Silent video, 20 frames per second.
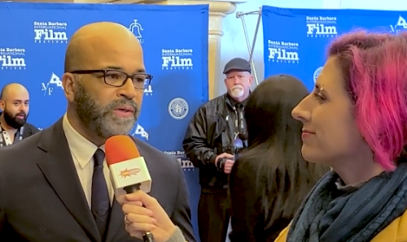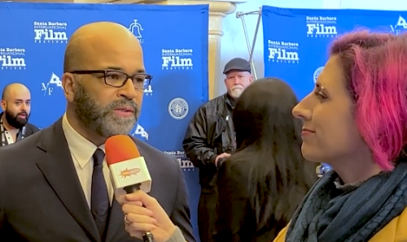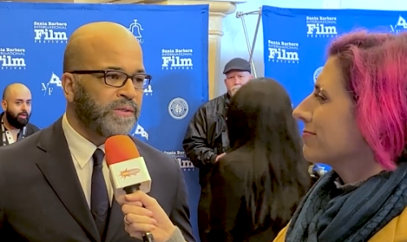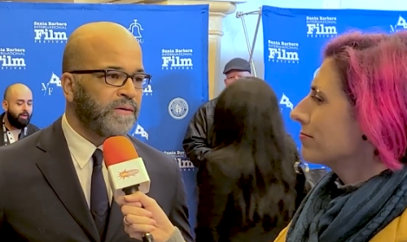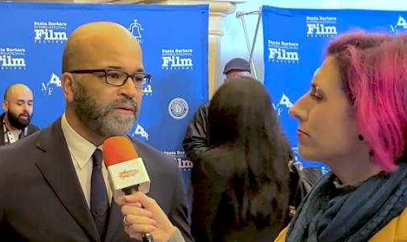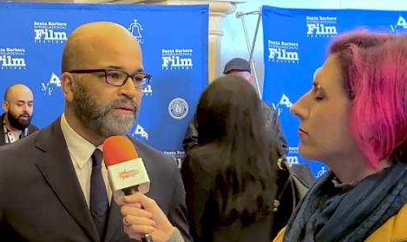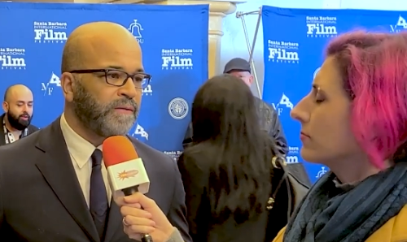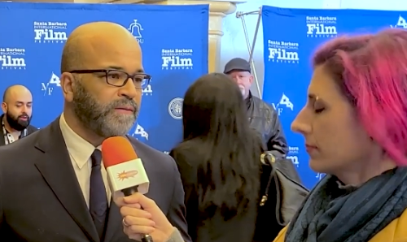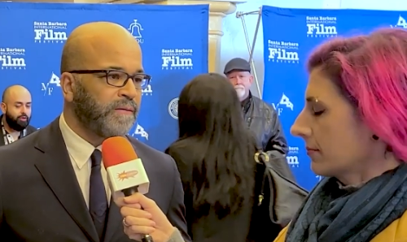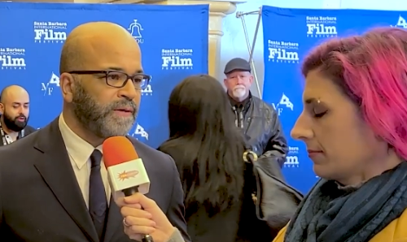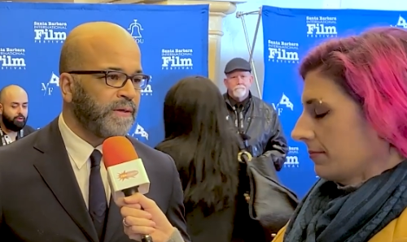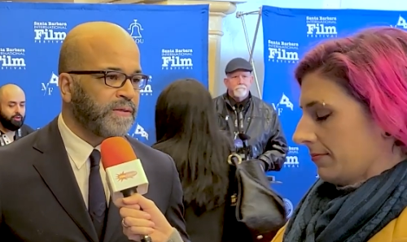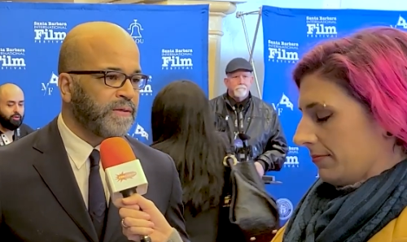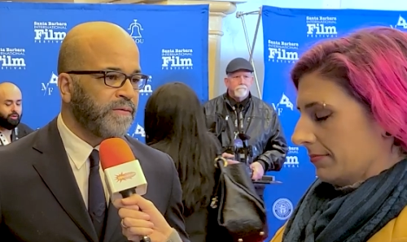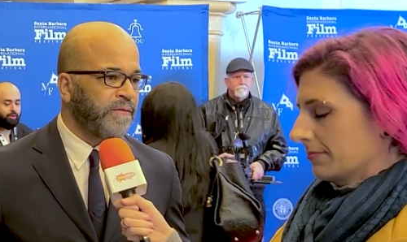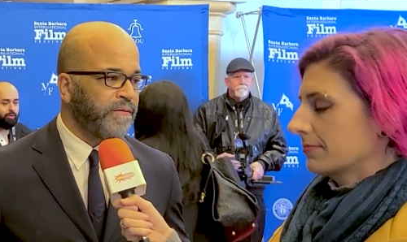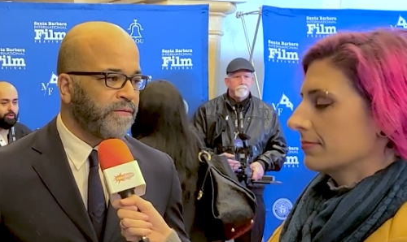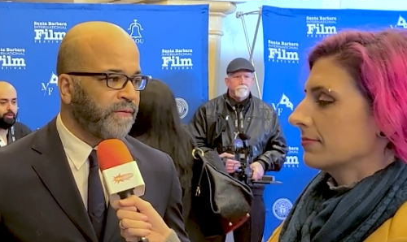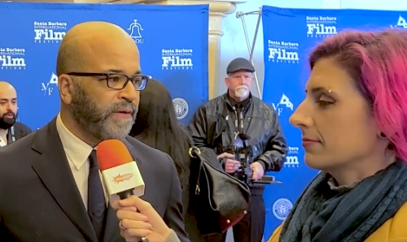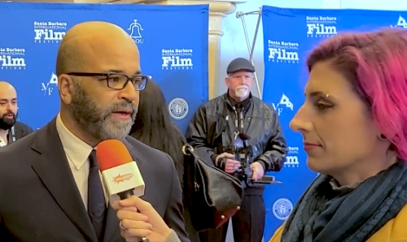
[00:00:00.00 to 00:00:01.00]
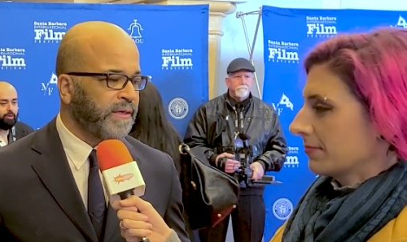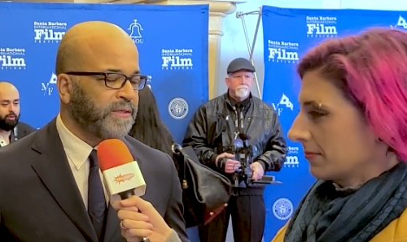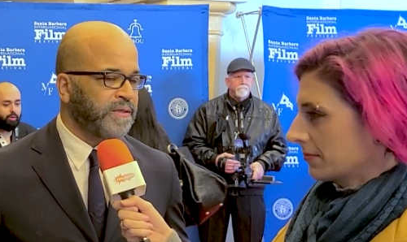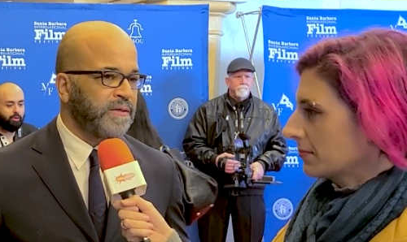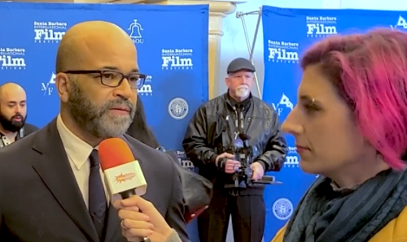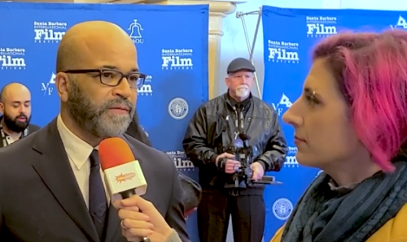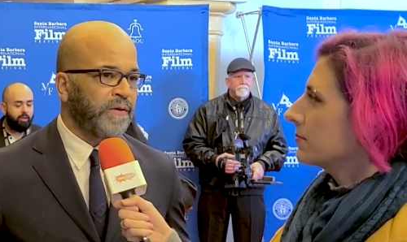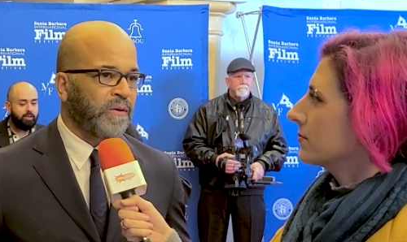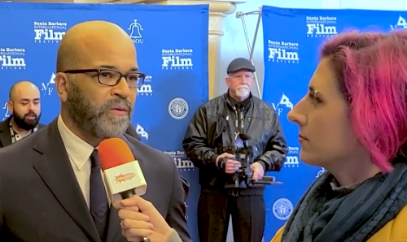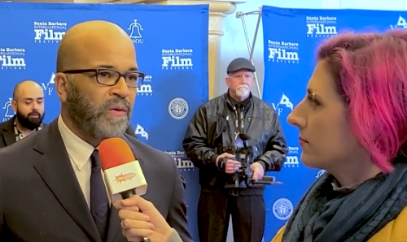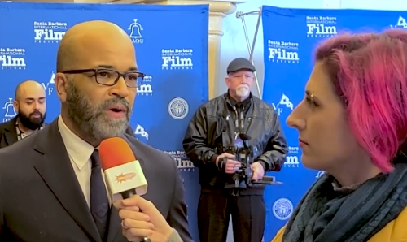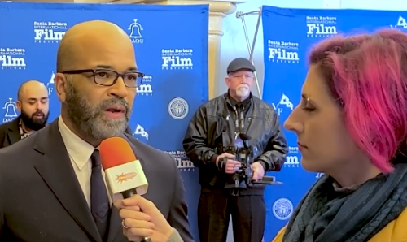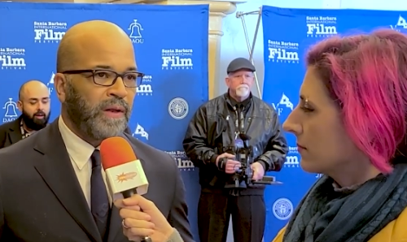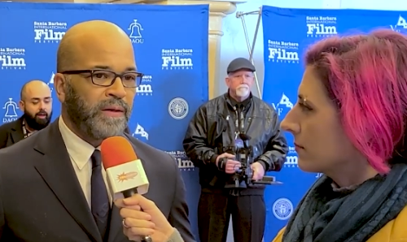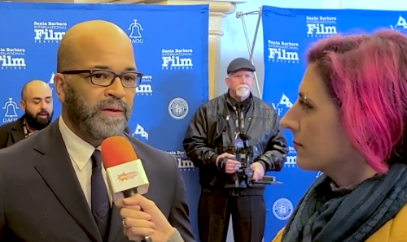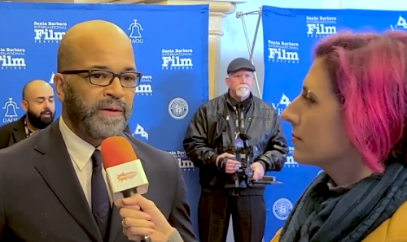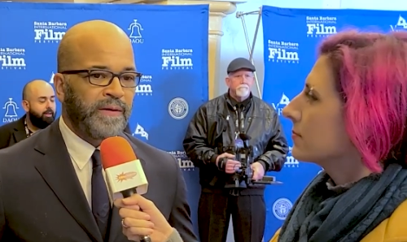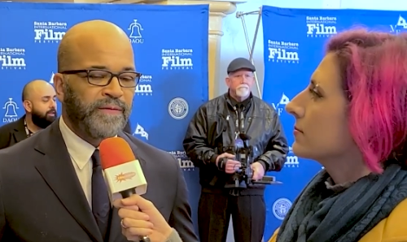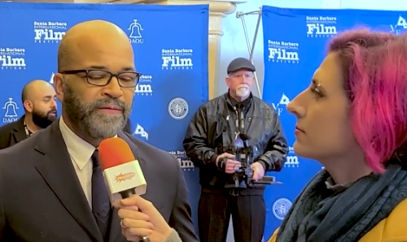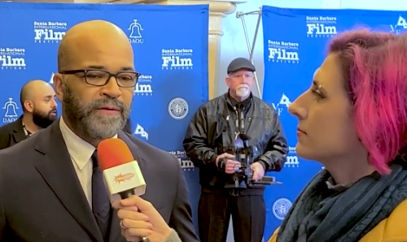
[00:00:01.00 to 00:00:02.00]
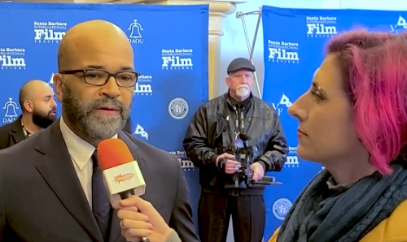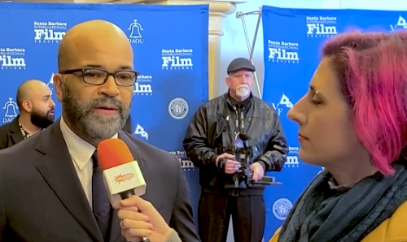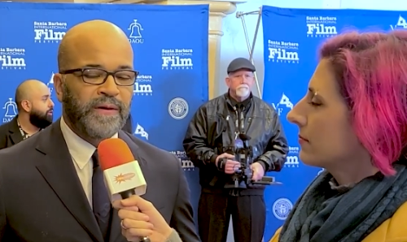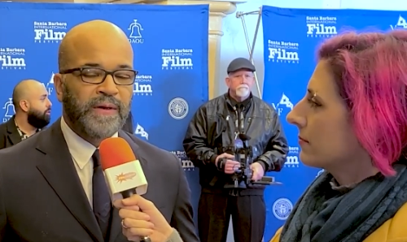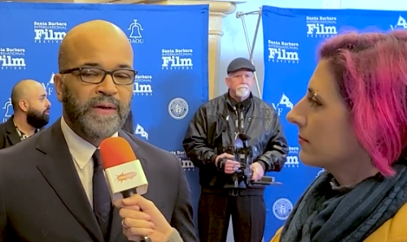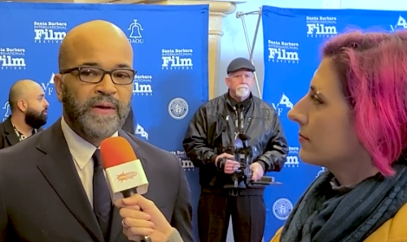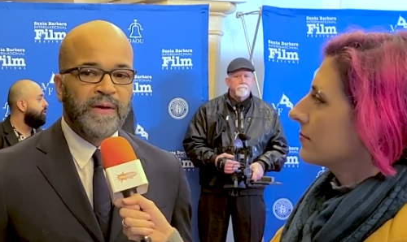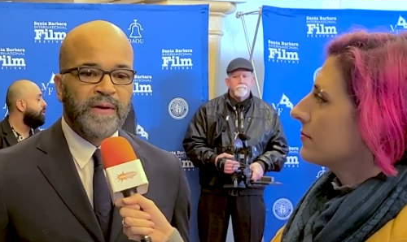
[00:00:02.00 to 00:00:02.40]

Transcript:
Speaker 1: It's a, it's a reflection of the quality of the,